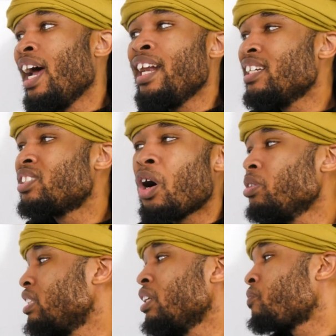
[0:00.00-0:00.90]
And this
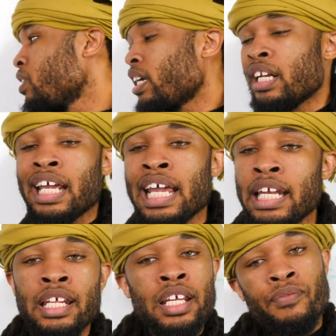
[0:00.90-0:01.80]
goes into
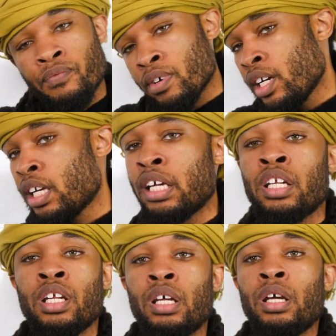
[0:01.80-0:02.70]
any freaking